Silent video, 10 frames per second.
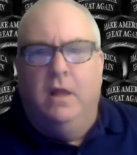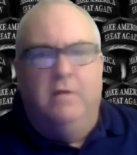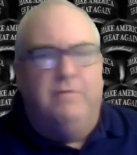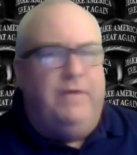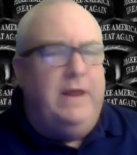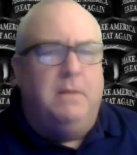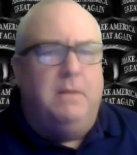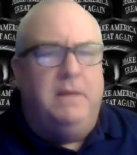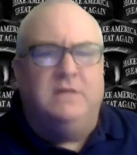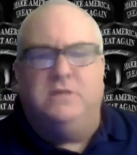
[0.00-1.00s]
Freedom
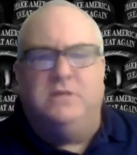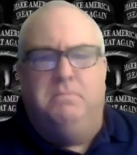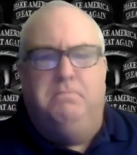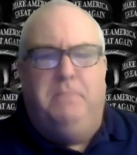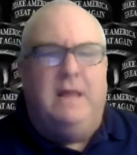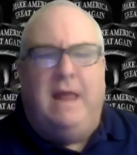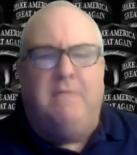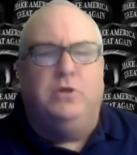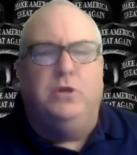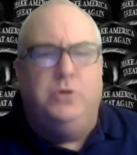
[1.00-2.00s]
isn't being
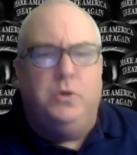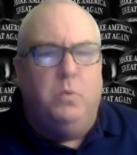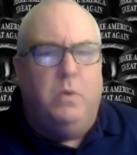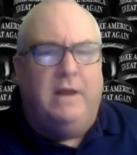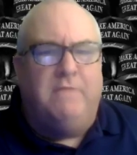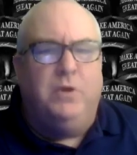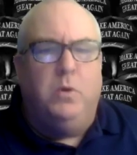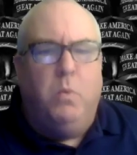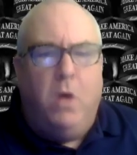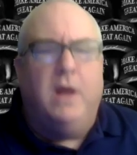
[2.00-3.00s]
able to do whatever
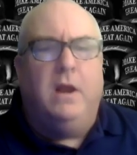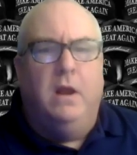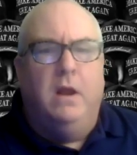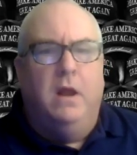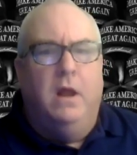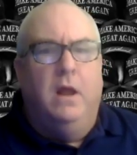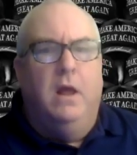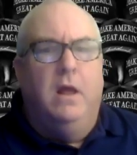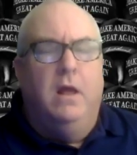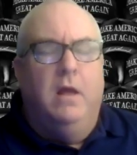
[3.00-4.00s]
you want.
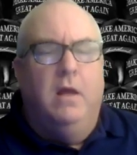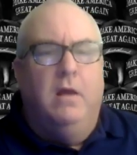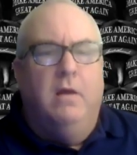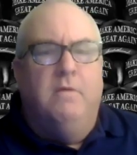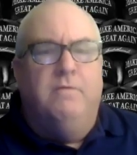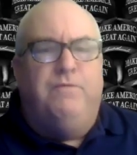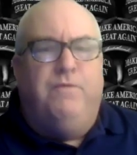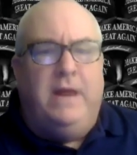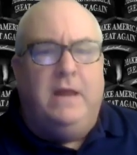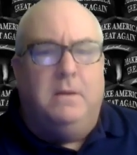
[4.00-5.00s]

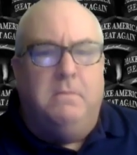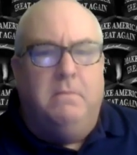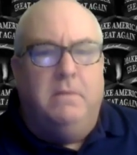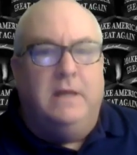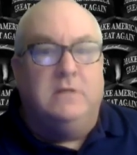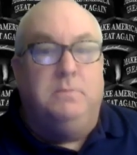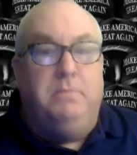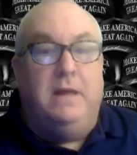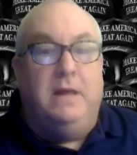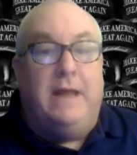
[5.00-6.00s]
Freedom is
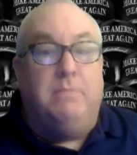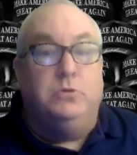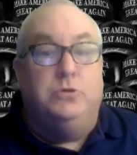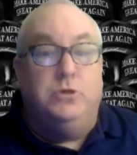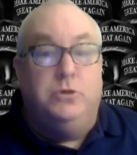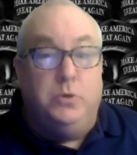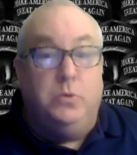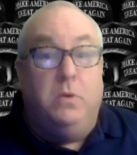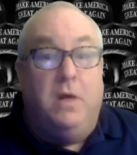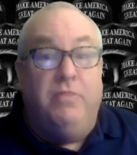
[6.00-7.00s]
being able to
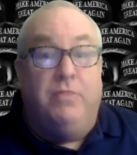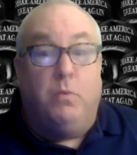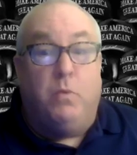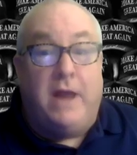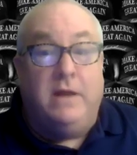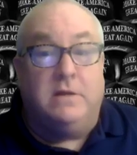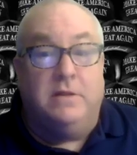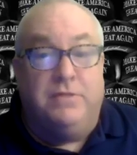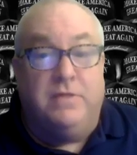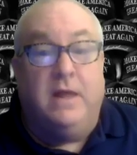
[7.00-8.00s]
do the right
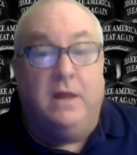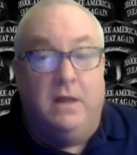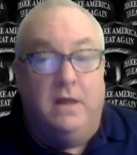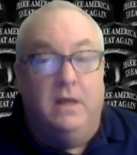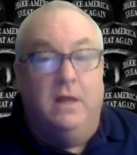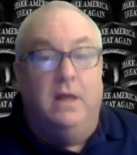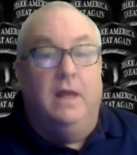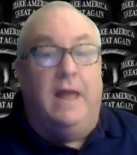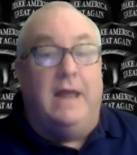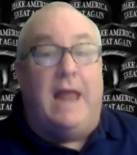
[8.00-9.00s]
thing
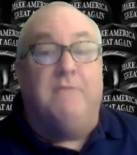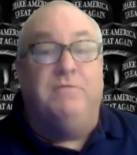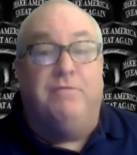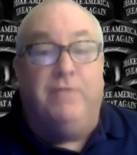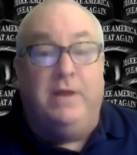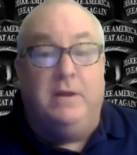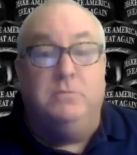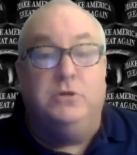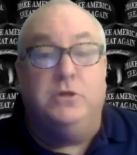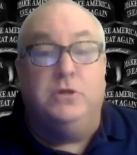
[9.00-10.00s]
and have the freedom
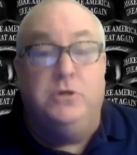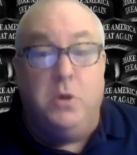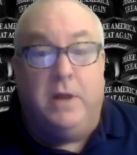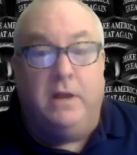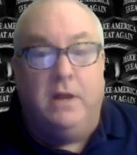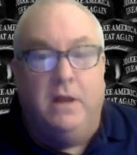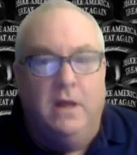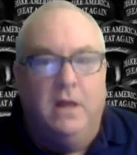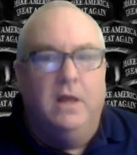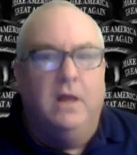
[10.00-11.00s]
to do it.
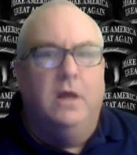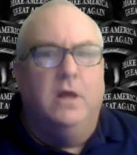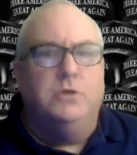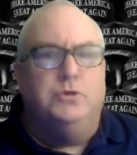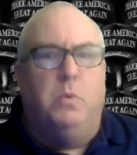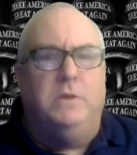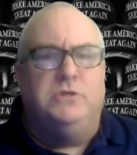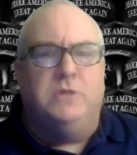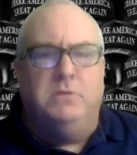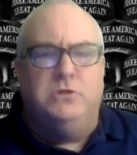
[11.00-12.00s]
So when
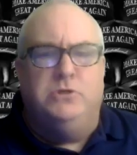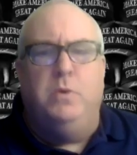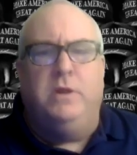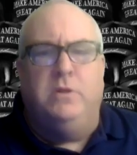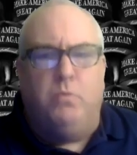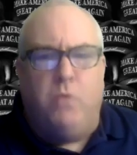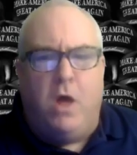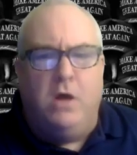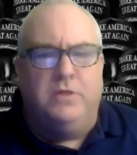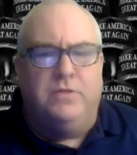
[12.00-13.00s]
someone's doing the
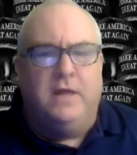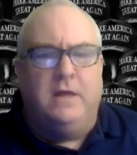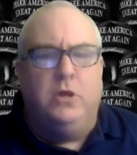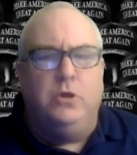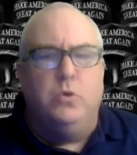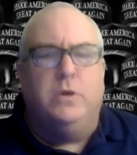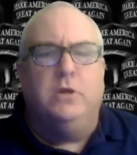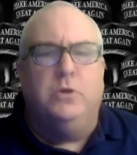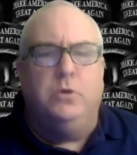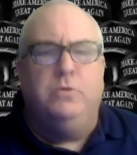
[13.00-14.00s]
wrong thing, you
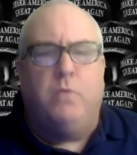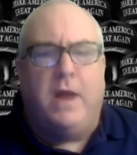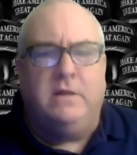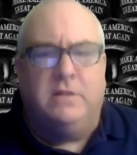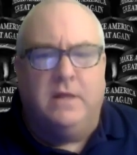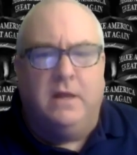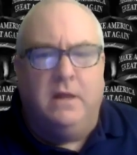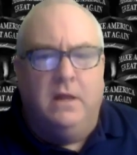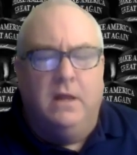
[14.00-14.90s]
can do the right thing.